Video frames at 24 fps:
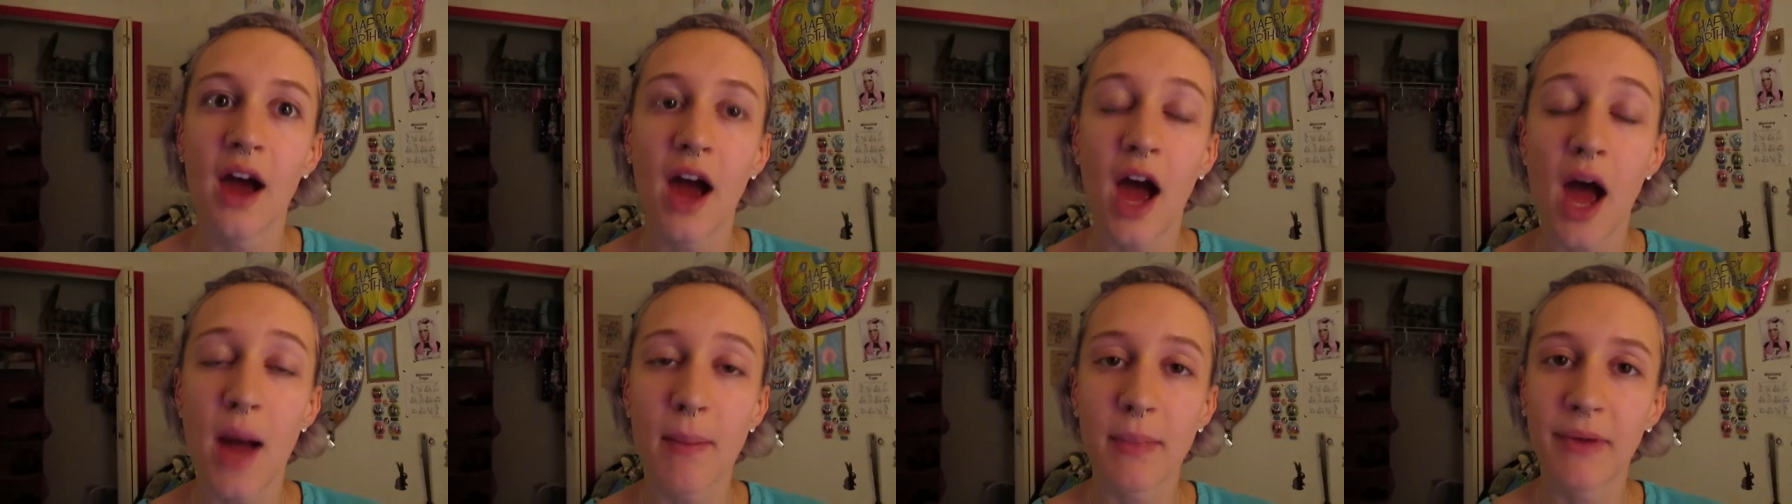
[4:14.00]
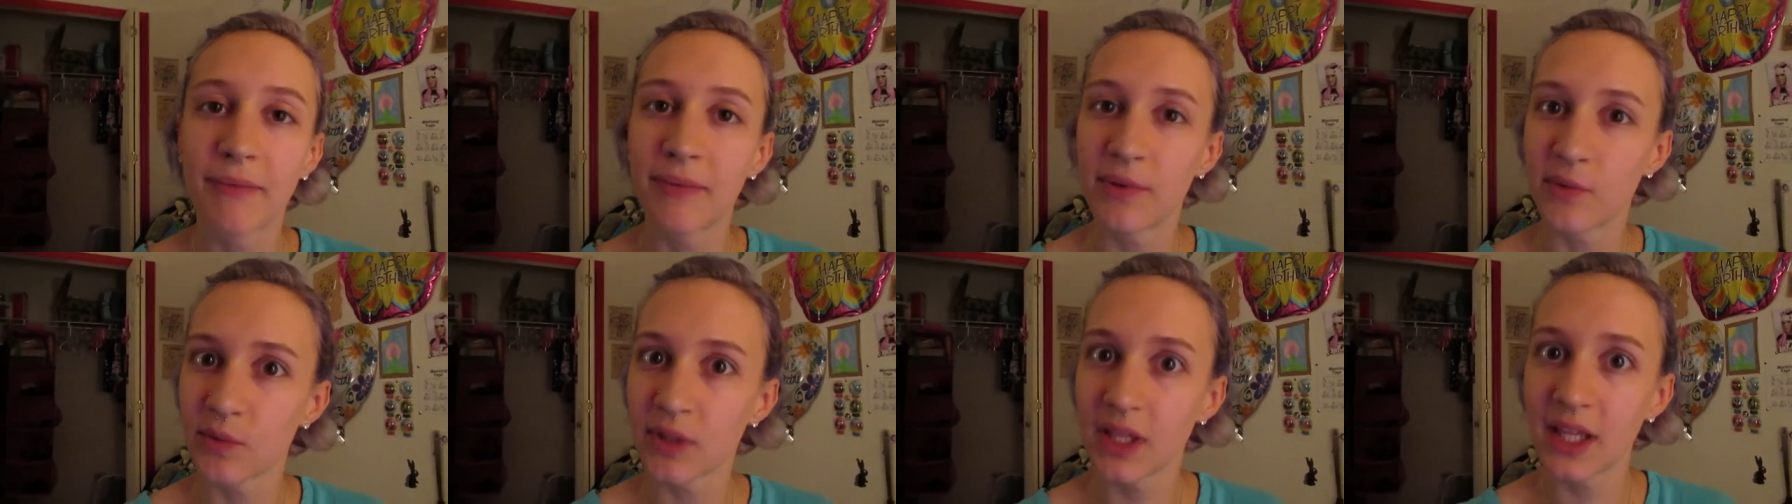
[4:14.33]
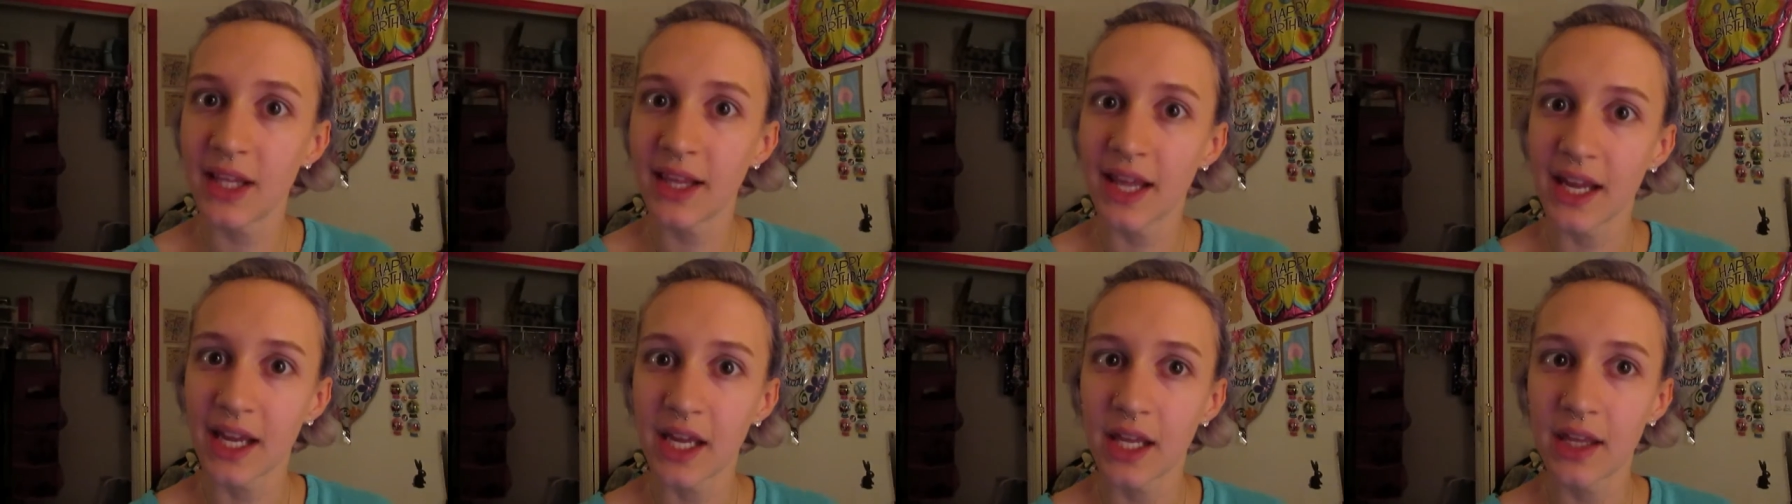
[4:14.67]
Um, I've been really
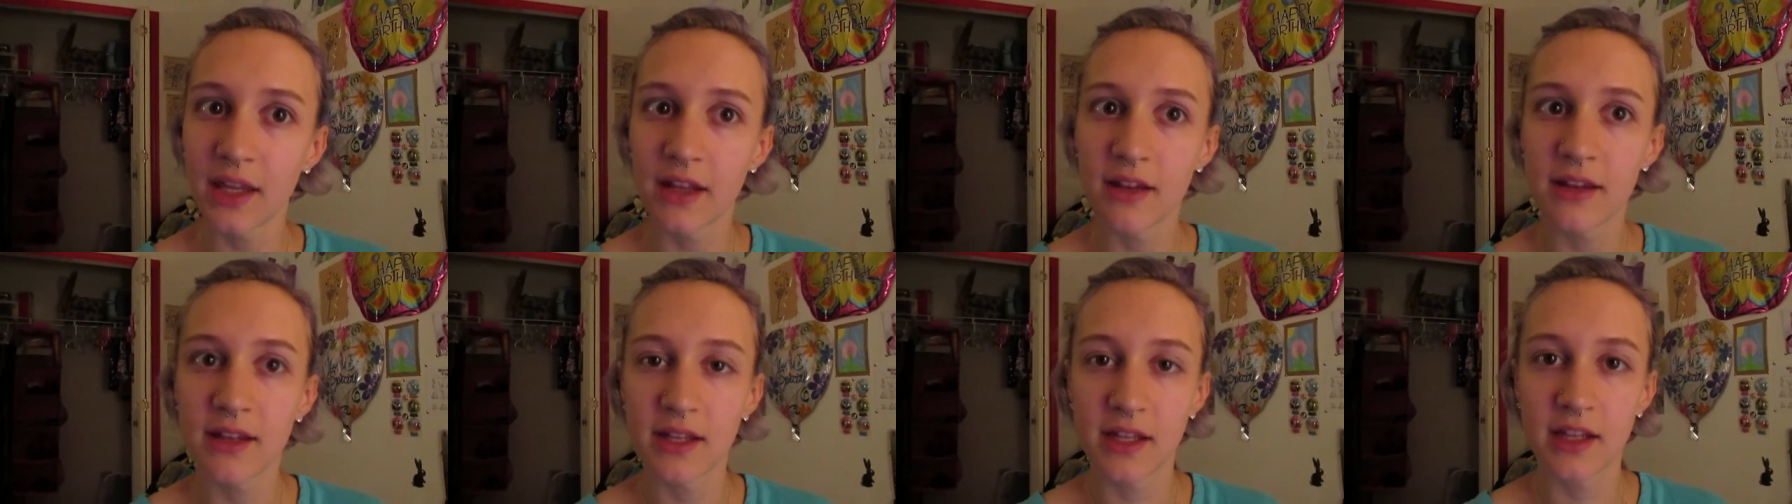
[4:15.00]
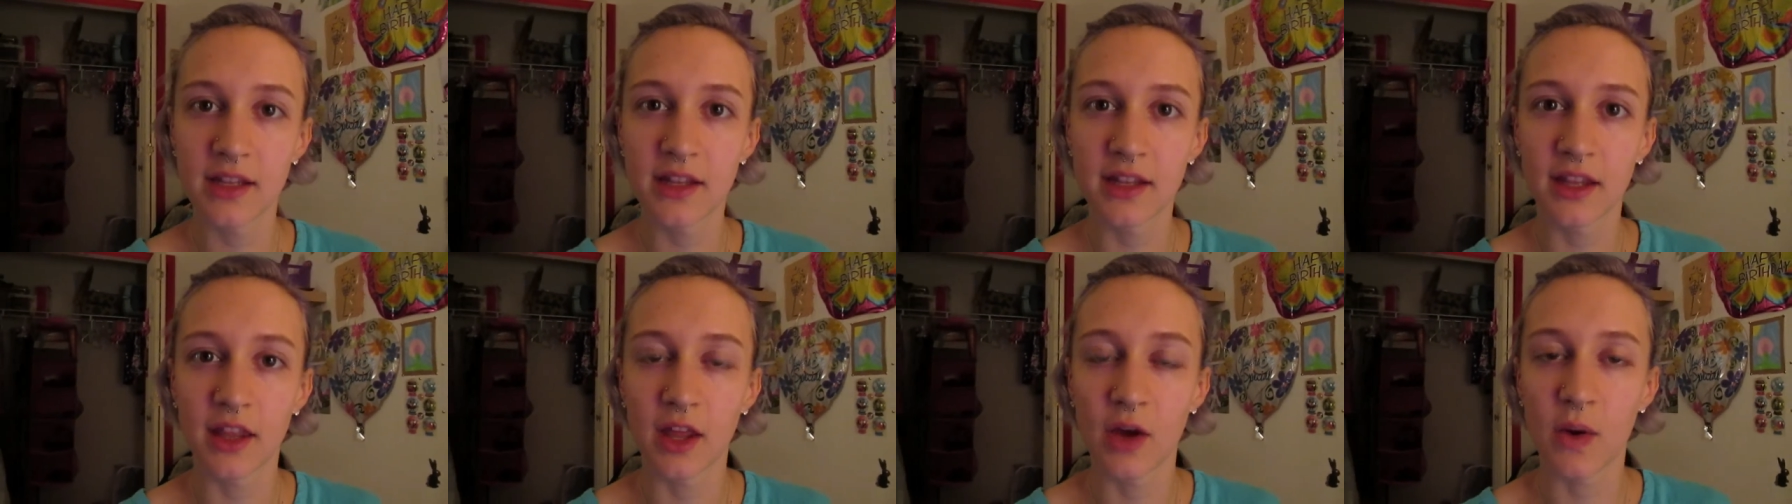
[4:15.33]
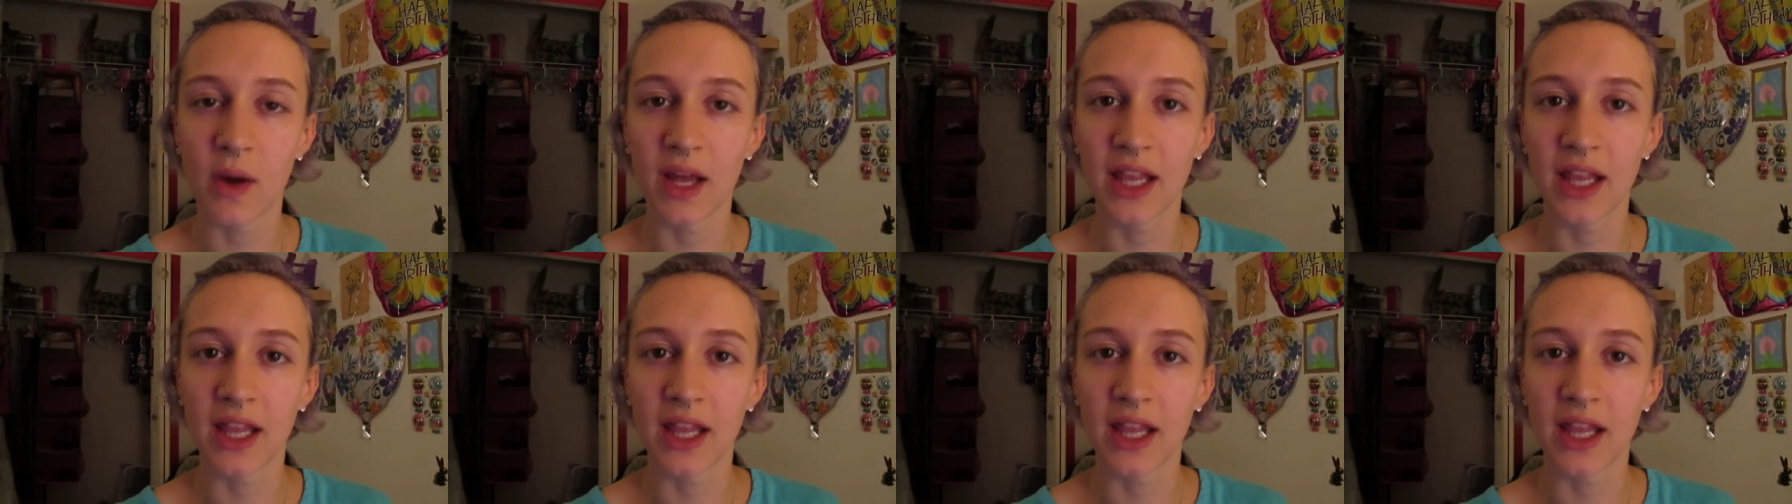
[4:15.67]
liking this season though.